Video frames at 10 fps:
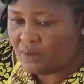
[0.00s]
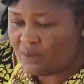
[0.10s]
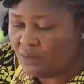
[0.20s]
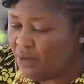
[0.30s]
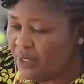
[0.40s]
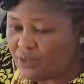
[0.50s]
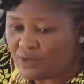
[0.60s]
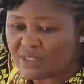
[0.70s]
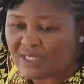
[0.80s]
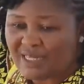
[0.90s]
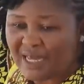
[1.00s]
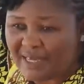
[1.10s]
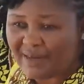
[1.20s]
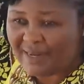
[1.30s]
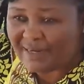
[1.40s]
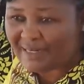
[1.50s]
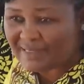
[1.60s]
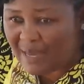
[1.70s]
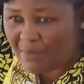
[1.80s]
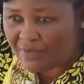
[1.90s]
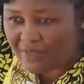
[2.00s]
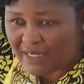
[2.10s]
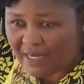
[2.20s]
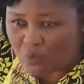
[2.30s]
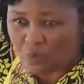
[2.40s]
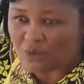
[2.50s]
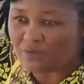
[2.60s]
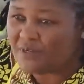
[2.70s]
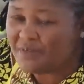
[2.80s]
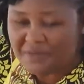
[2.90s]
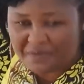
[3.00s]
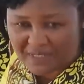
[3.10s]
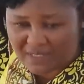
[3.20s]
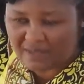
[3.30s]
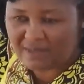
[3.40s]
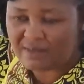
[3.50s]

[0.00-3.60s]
Going to see that girl at that time of the night was very risky.